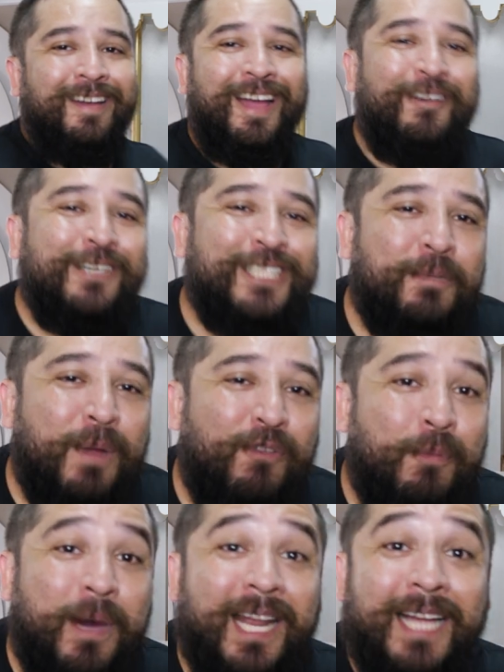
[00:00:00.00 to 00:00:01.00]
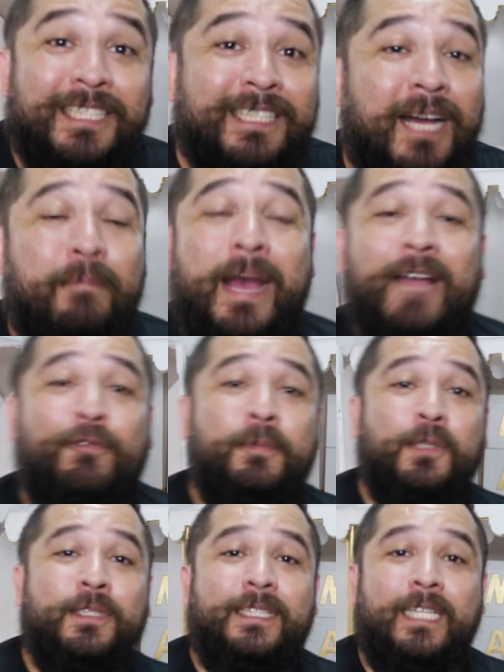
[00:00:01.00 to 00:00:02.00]
Hey, what's up everybody? I just got back
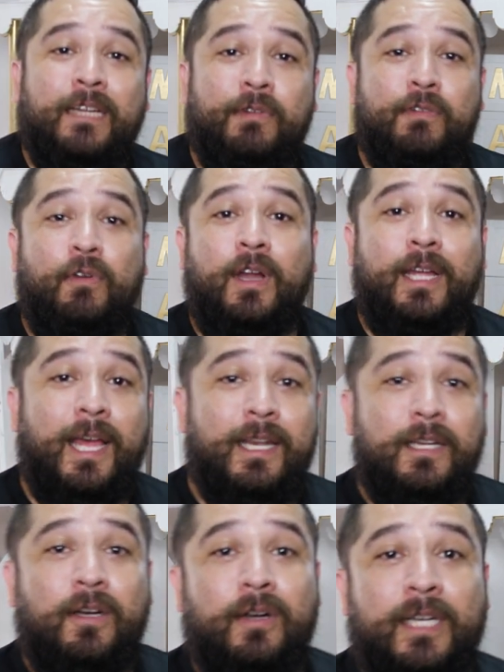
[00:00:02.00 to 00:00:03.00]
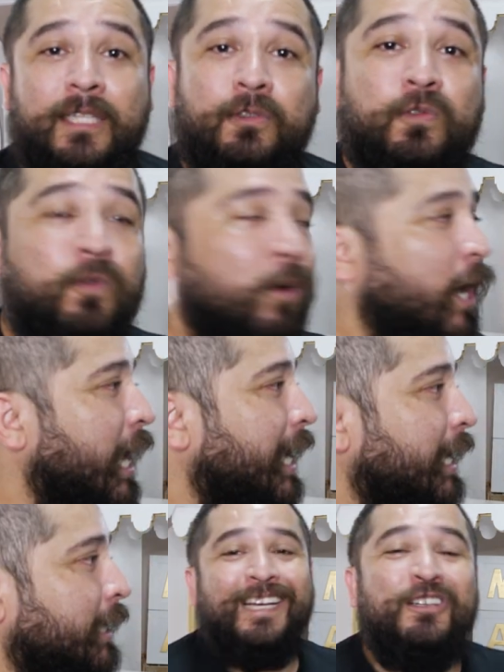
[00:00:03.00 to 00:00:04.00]
from doing a delivery for a candy cart. It was for
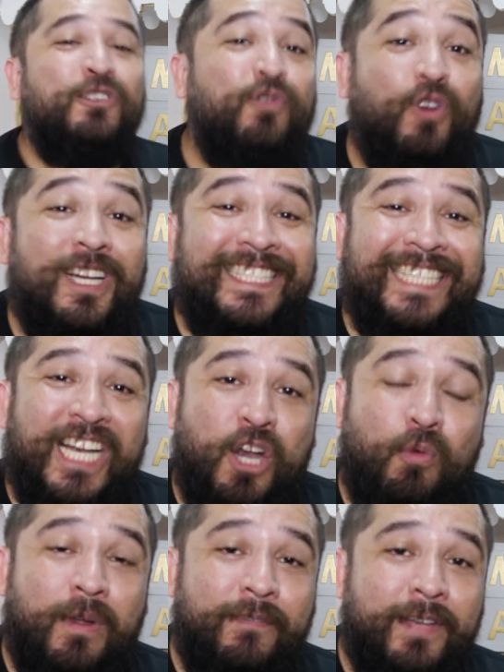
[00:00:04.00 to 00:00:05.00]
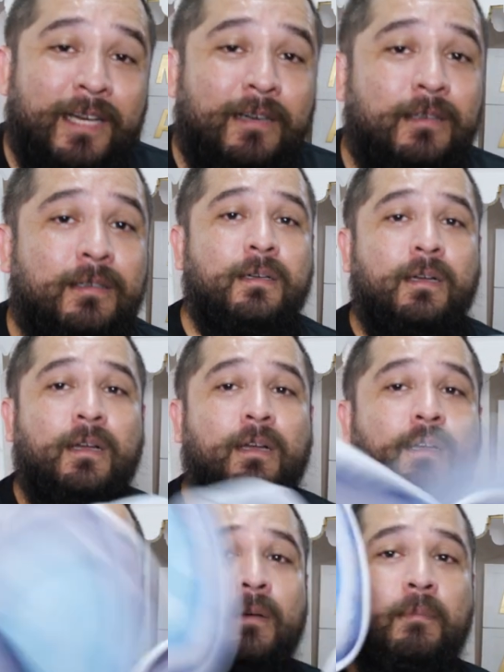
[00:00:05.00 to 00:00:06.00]
a it was for a gender reveal.
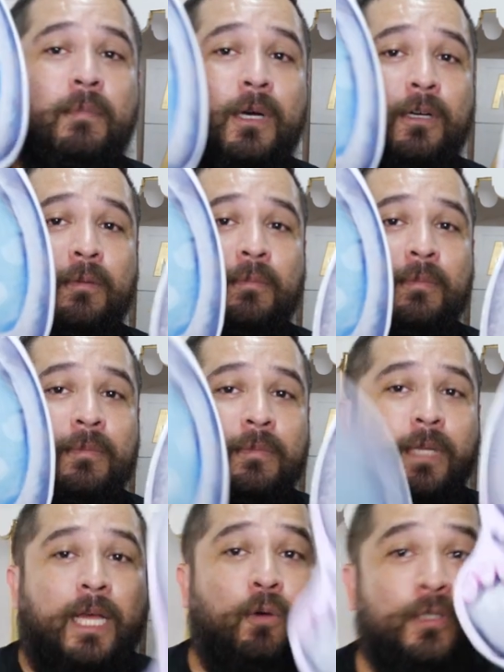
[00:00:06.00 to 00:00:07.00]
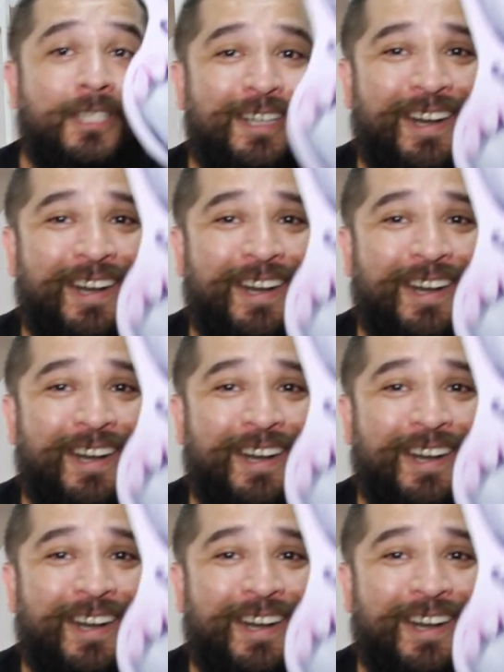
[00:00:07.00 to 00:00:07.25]
Boom. It was a